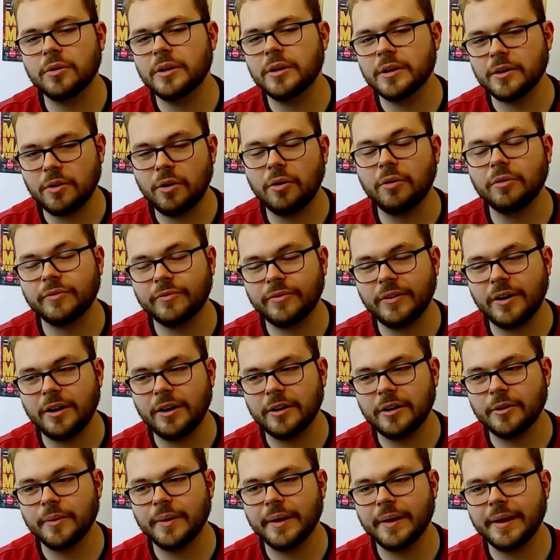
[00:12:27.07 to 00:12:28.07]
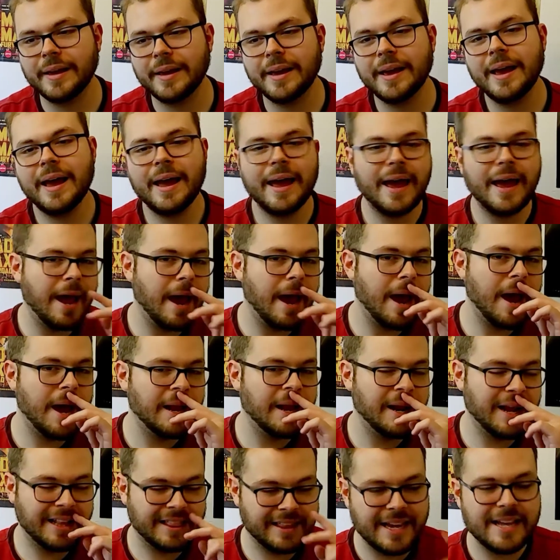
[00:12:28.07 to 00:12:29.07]
in cult following.
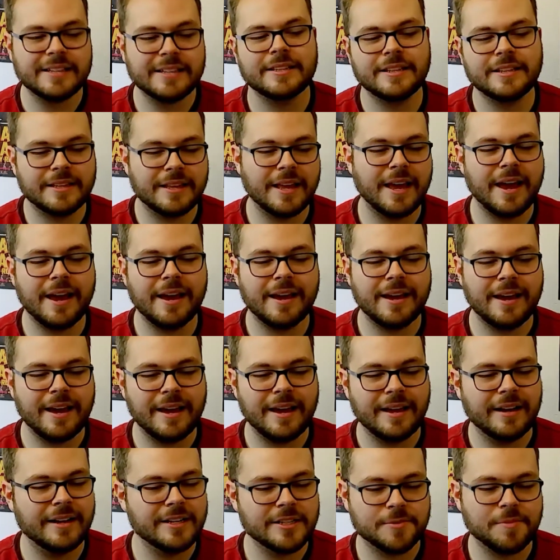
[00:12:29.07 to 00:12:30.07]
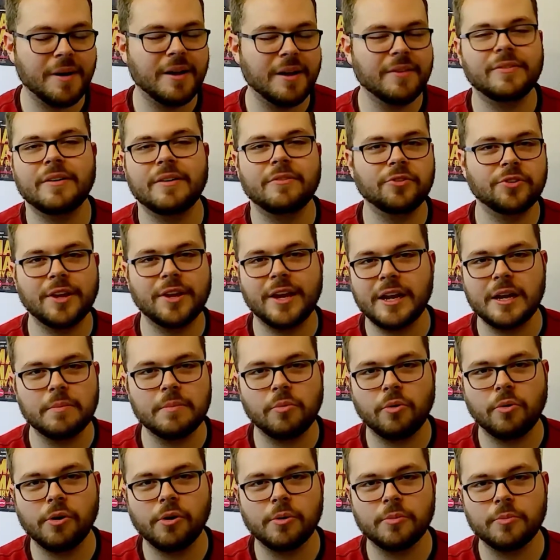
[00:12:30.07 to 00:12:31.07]
And at the end of the day, it is my favorite Danny
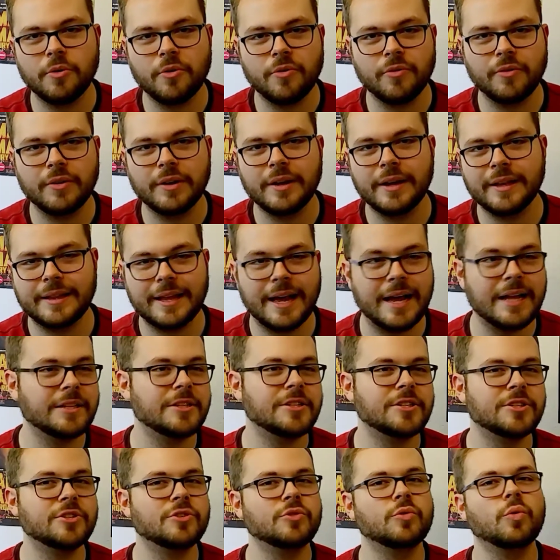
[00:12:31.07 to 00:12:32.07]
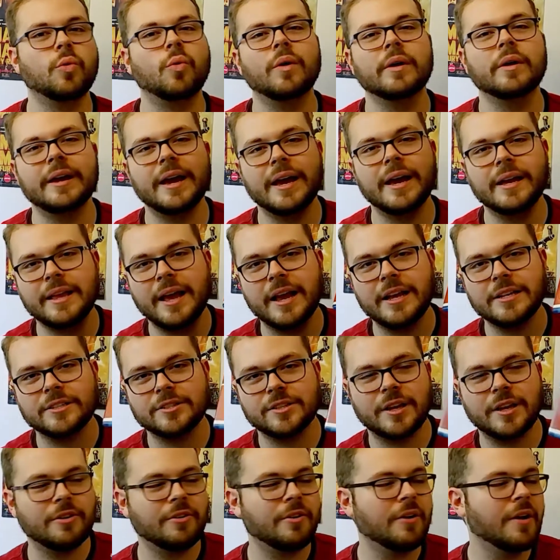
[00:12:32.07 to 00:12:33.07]
Boyle movie. And that's 28 Days
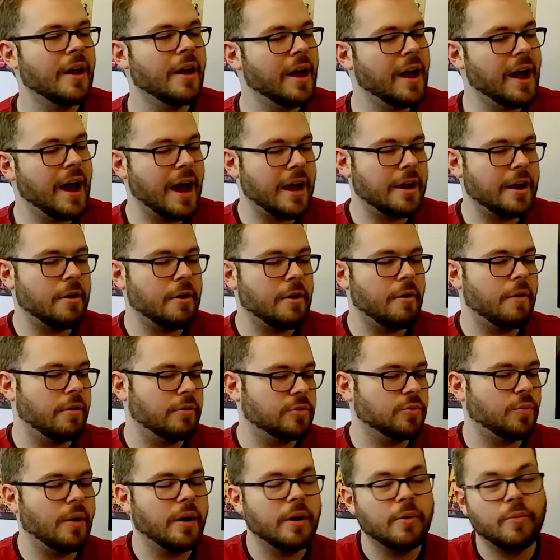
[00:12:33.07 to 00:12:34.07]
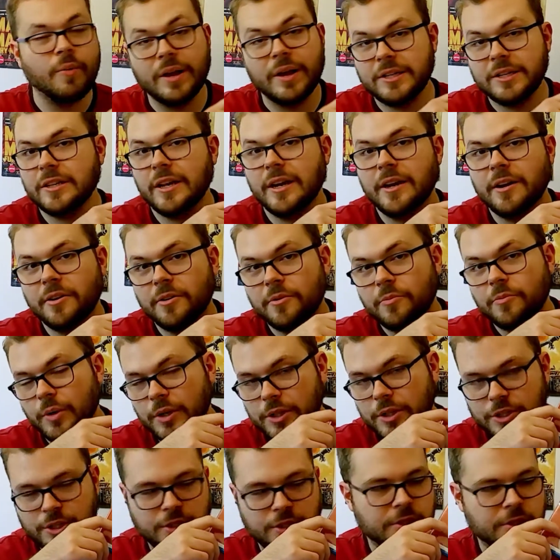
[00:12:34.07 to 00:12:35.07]
Later. I know I have 20 Weeks Later,
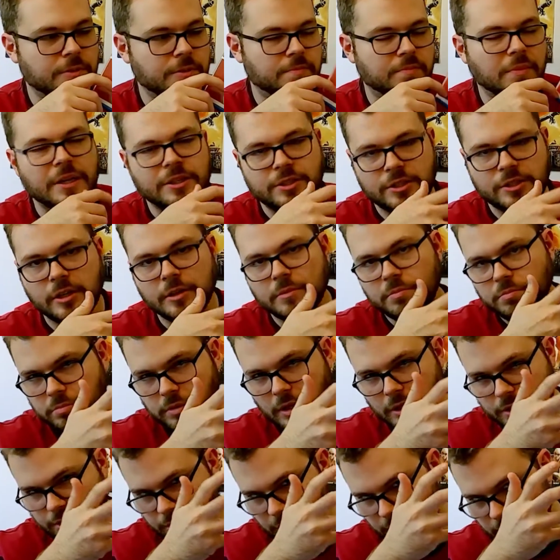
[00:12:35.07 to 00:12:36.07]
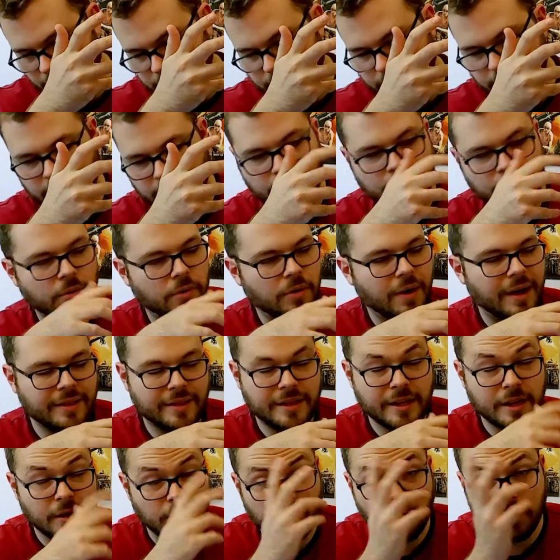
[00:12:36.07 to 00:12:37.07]
which is, it's a good sequel. I
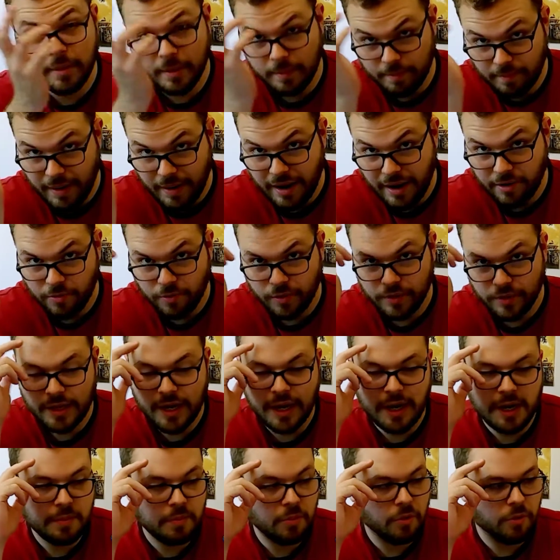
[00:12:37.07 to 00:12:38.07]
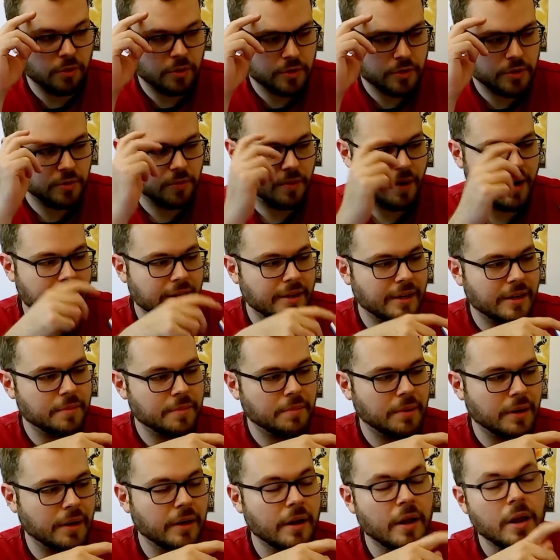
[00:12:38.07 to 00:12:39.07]
think it would have been better with Danny Boyle's directing,
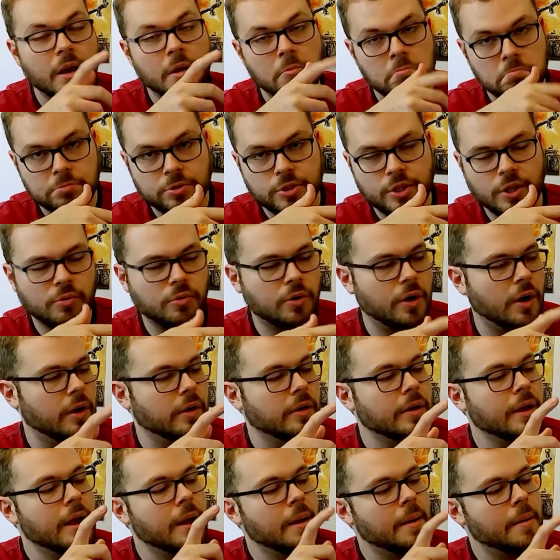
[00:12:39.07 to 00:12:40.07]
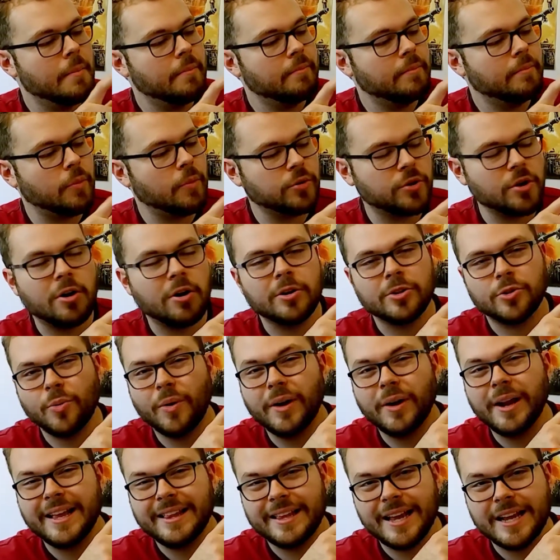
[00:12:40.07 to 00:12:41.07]
but still good. But we're talking
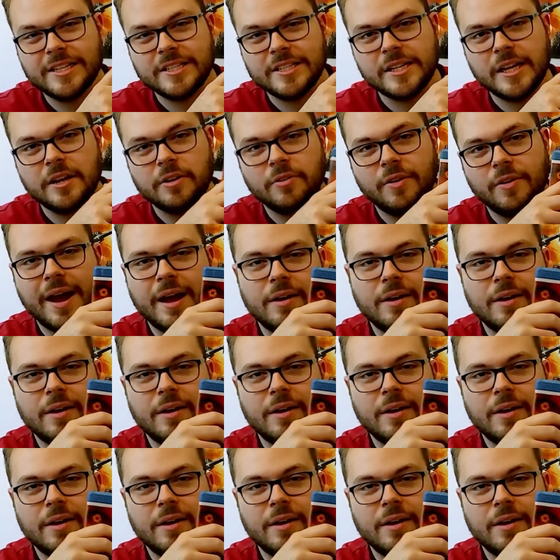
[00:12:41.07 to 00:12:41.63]
28 Days Later,